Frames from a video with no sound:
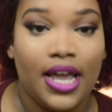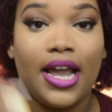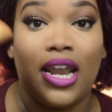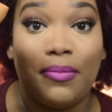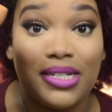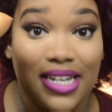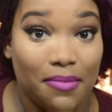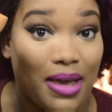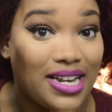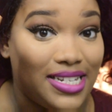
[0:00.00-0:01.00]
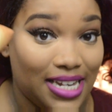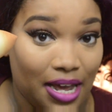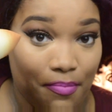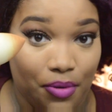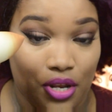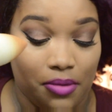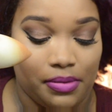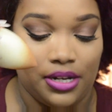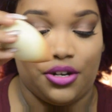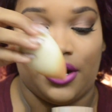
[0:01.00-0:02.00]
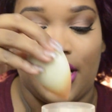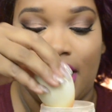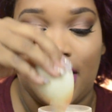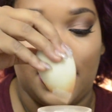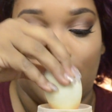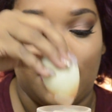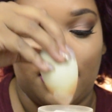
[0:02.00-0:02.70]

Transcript: And I'm going to take my damp beauty blender in